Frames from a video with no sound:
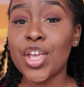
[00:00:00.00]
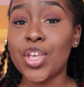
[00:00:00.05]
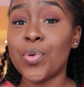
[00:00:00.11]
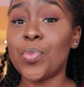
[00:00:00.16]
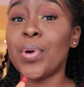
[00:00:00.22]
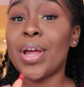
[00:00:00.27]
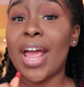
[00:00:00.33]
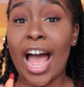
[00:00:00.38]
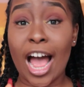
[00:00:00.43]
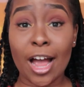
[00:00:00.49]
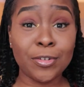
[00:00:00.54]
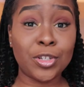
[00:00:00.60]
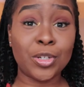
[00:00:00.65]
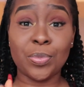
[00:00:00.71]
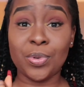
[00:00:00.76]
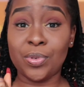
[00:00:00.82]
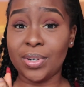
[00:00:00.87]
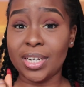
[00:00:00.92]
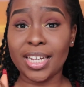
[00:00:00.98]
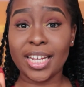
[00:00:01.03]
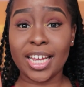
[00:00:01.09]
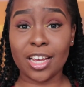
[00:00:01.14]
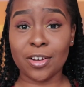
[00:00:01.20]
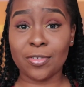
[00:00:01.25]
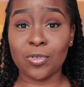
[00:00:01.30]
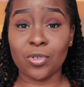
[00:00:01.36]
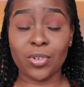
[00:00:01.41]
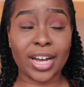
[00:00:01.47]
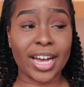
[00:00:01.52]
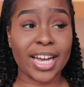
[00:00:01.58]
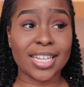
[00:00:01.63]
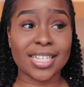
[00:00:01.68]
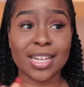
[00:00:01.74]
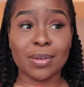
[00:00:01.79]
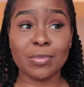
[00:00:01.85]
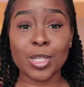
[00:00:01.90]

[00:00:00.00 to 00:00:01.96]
you, we have to be really careful, guys.